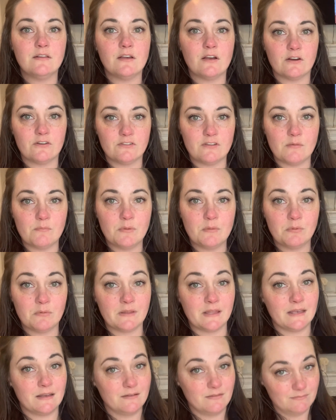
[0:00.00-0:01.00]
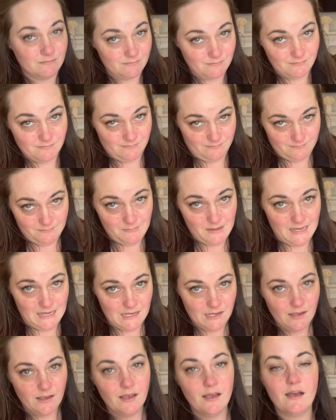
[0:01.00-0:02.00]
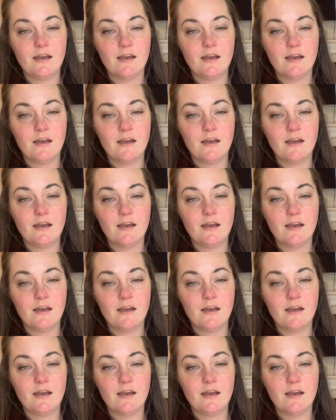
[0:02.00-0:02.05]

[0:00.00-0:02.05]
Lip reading: There are some people like me.